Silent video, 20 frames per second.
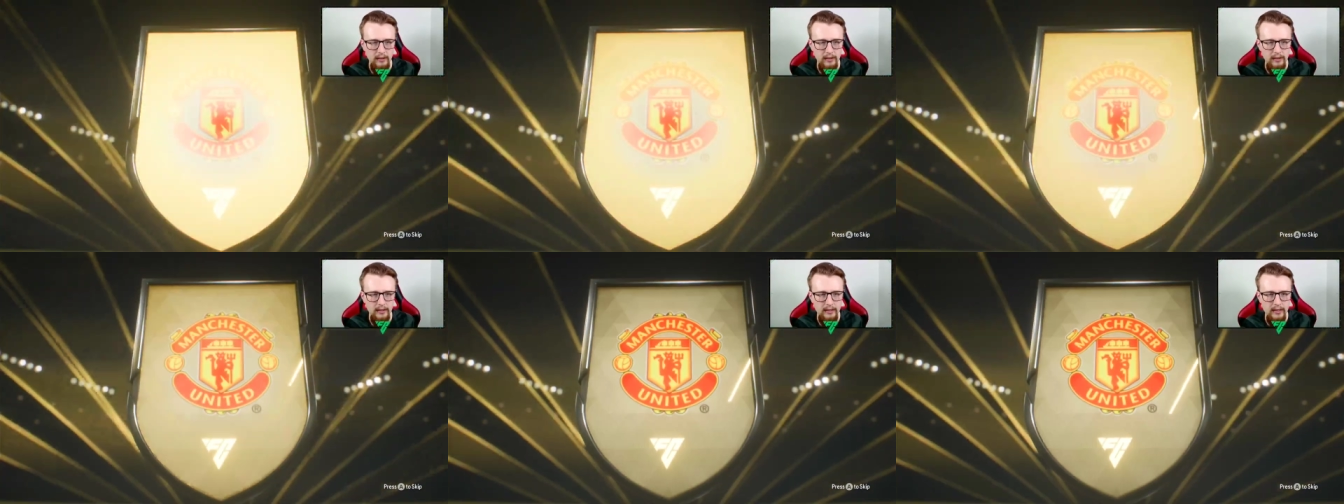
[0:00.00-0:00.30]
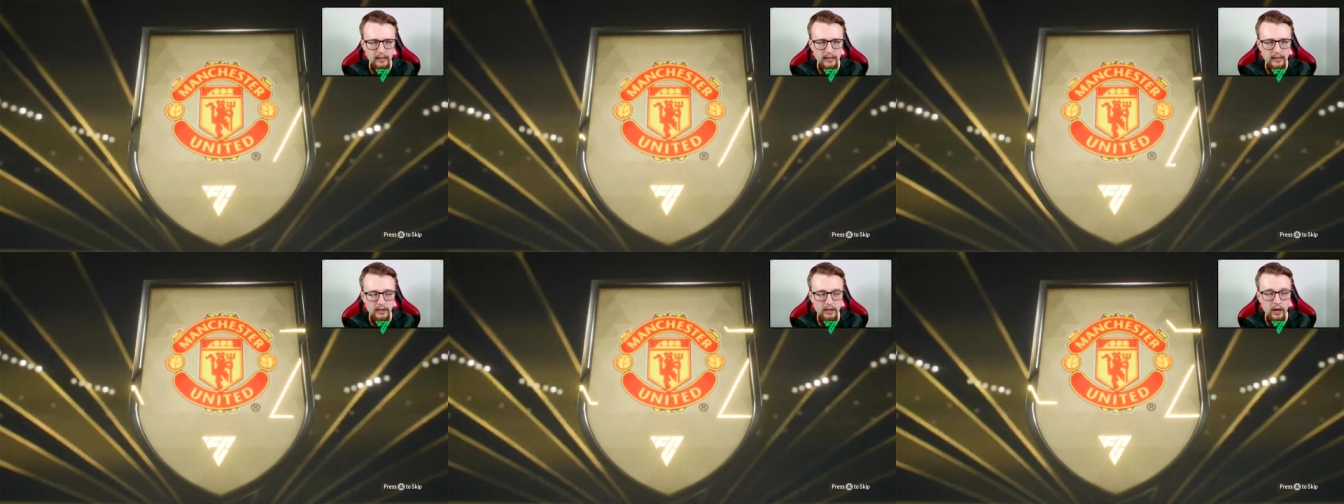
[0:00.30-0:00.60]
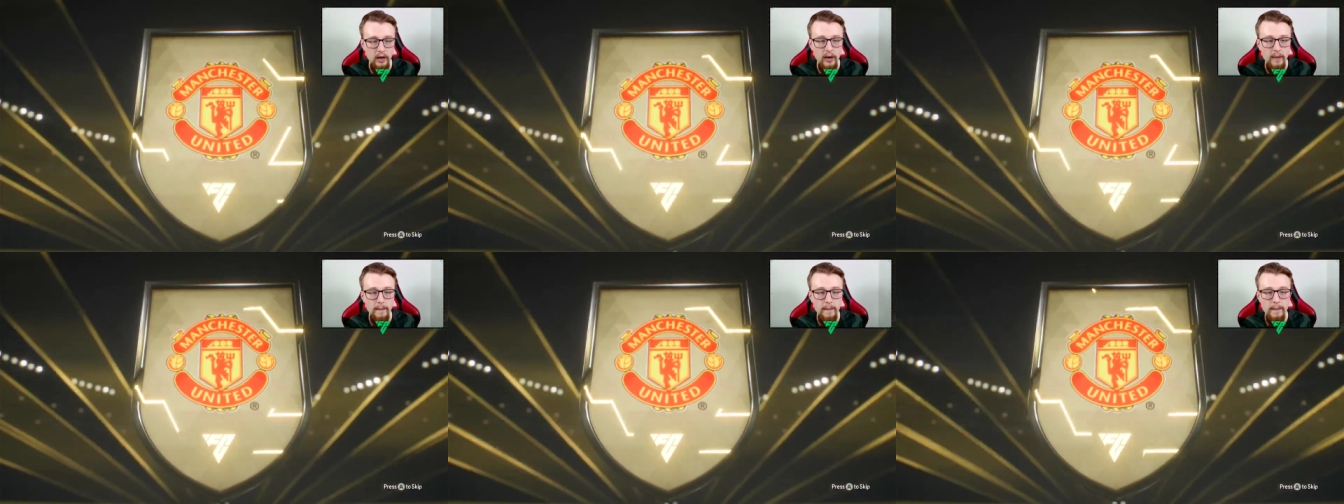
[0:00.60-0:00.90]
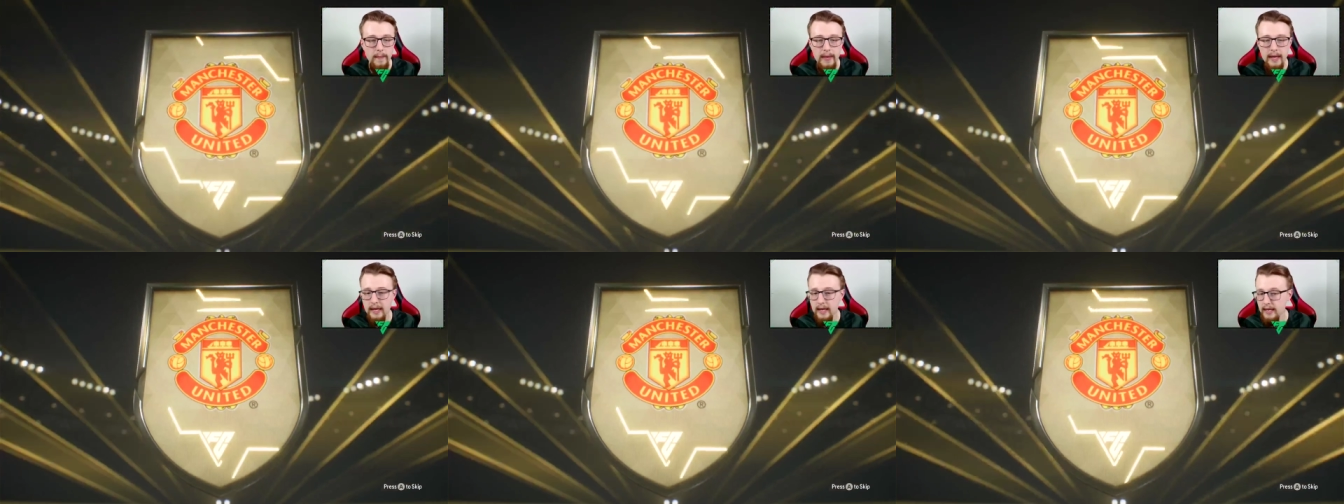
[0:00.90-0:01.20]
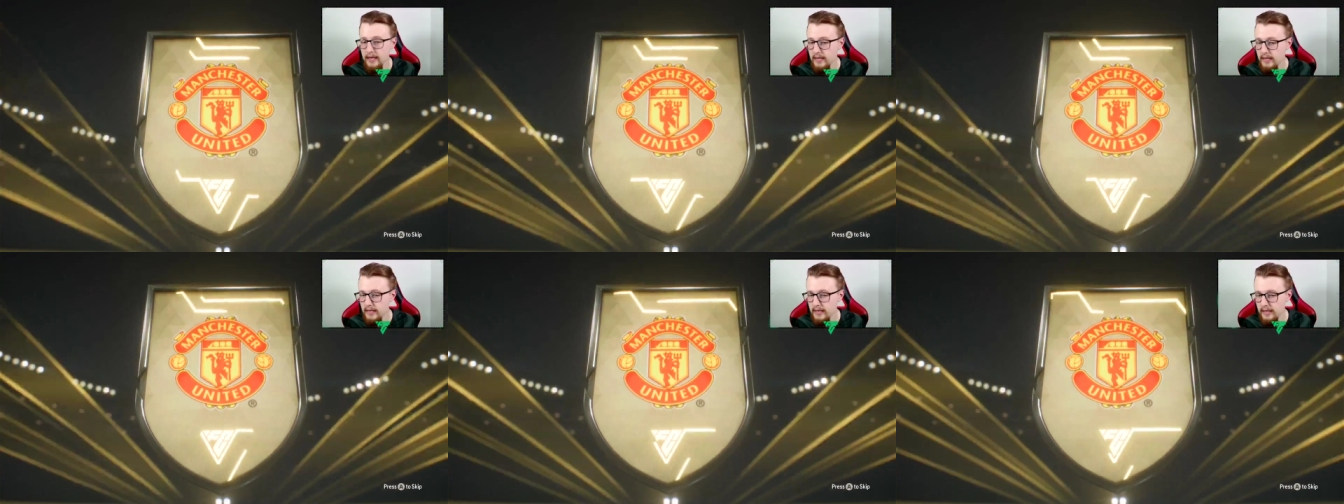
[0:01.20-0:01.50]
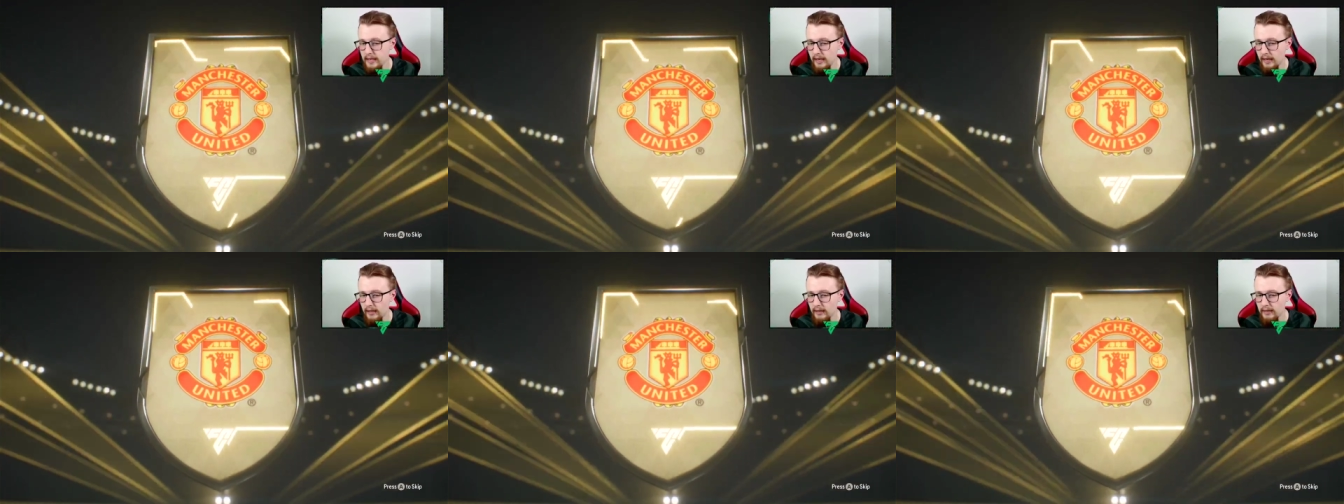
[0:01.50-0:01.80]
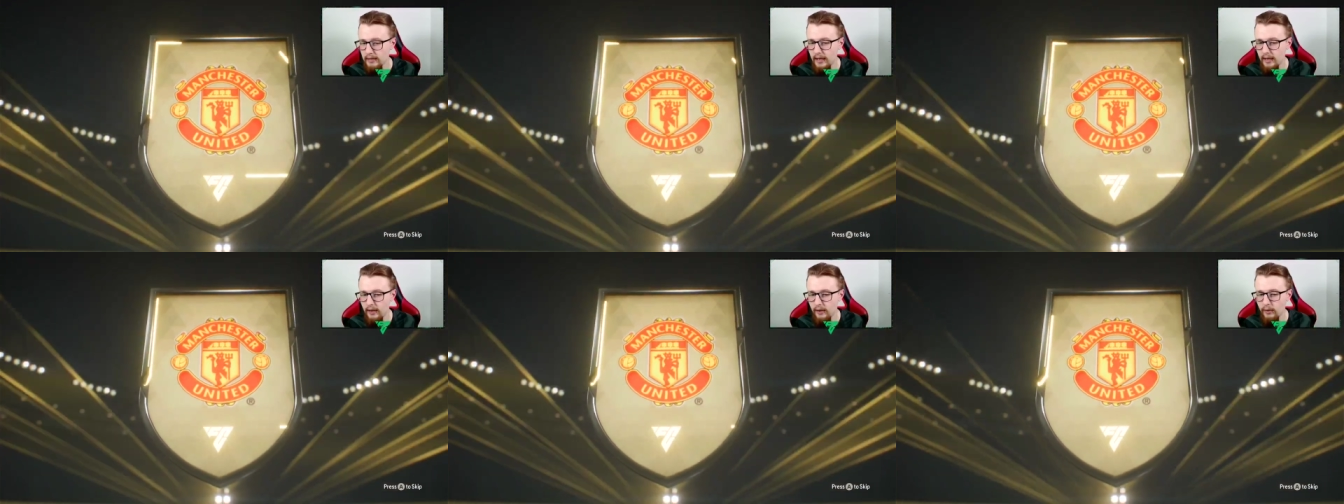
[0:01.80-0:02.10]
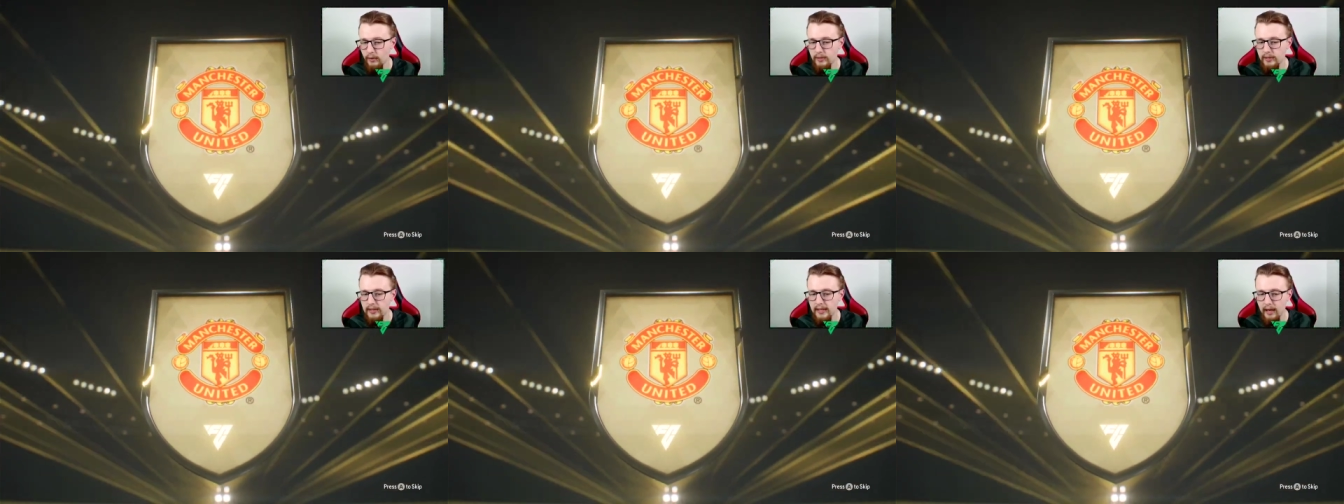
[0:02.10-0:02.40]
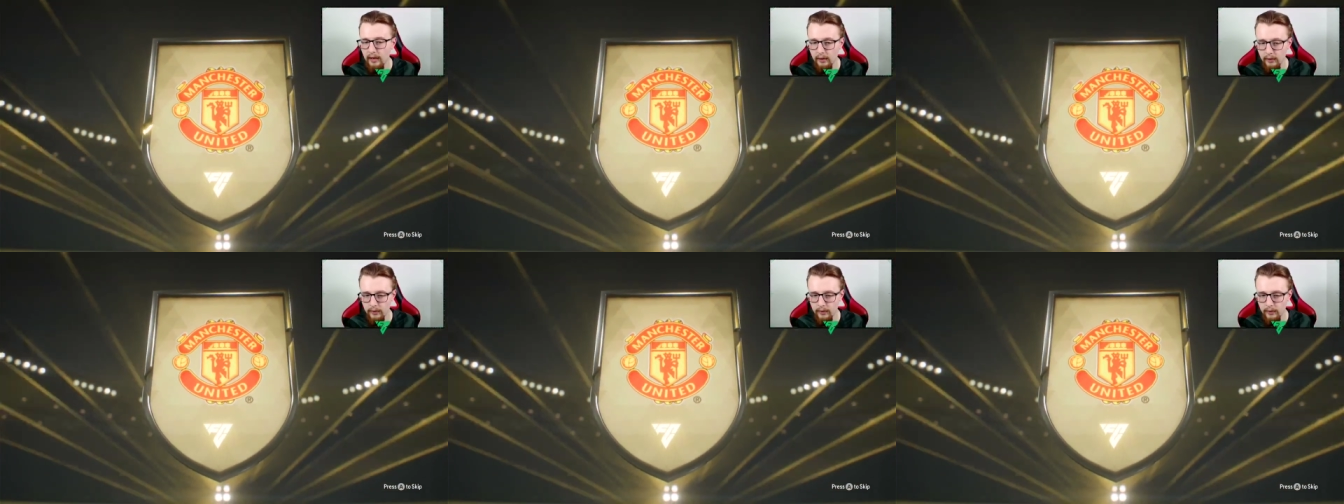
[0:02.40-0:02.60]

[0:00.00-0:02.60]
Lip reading: It is going to be Diego Dalot